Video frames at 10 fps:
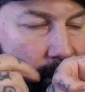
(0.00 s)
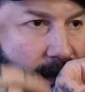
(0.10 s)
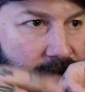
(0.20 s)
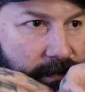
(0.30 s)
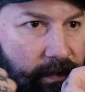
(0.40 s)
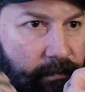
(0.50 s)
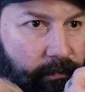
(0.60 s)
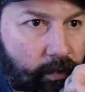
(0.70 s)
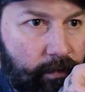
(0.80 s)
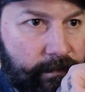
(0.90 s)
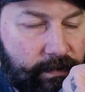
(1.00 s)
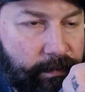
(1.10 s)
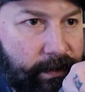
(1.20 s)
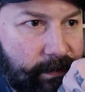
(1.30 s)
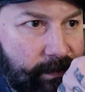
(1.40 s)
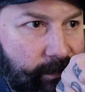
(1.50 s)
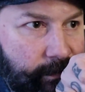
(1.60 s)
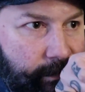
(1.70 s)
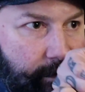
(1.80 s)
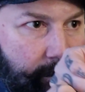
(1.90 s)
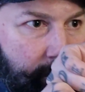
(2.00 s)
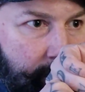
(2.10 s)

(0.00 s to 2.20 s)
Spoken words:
has a more of a sweetness to it.